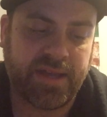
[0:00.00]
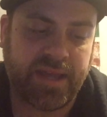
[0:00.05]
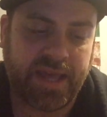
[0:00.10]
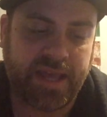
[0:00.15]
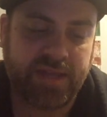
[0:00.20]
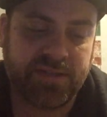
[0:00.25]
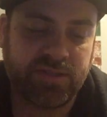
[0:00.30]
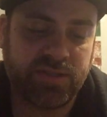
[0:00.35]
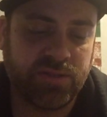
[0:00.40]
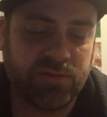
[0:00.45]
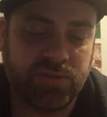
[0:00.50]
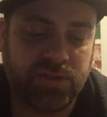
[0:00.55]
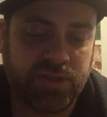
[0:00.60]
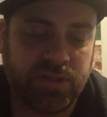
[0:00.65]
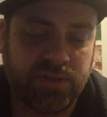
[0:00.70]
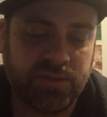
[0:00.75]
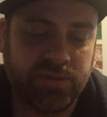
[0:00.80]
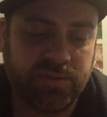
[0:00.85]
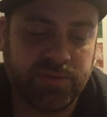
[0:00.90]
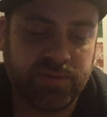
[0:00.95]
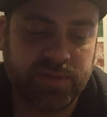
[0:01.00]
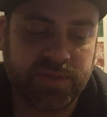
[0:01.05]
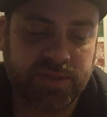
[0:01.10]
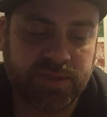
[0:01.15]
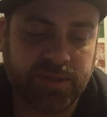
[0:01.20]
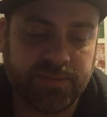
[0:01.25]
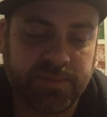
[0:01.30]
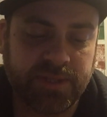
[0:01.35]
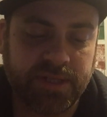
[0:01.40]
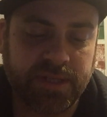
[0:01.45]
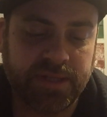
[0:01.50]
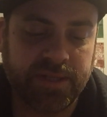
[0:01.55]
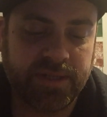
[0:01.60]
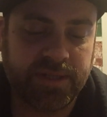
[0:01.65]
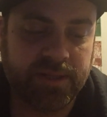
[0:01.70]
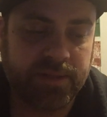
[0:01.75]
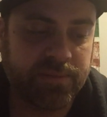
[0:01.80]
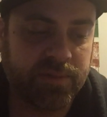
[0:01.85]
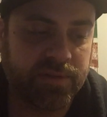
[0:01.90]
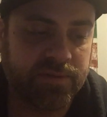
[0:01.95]
as you choose among any
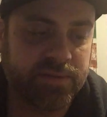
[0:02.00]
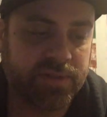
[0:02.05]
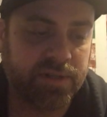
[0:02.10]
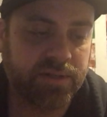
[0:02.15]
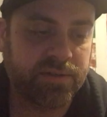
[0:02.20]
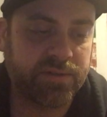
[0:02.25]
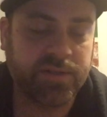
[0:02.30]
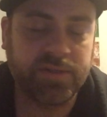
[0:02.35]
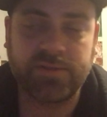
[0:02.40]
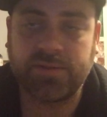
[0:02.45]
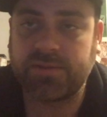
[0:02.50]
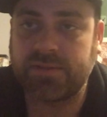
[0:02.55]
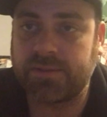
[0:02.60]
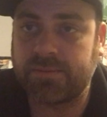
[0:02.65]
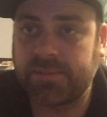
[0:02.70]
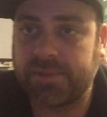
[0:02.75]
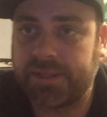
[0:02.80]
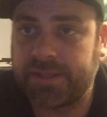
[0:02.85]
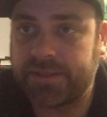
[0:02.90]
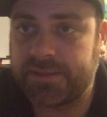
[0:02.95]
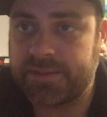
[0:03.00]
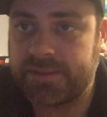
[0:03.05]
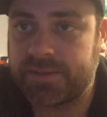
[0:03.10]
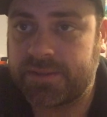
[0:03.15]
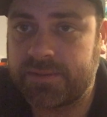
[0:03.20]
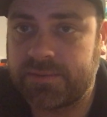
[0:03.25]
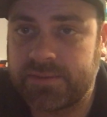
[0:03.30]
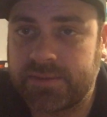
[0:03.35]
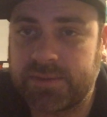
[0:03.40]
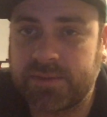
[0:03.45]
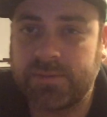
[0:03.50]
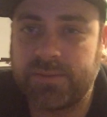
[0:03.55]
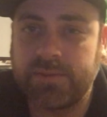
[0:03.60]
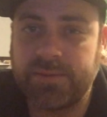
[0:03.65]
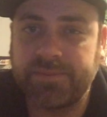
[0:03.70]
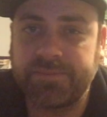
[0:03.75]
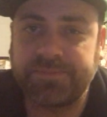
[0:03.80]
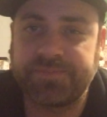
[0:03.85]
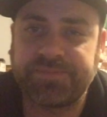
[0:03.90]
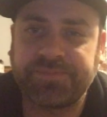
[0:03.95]
number of target creatures or players. Which is
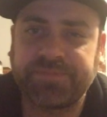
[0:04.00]
cool.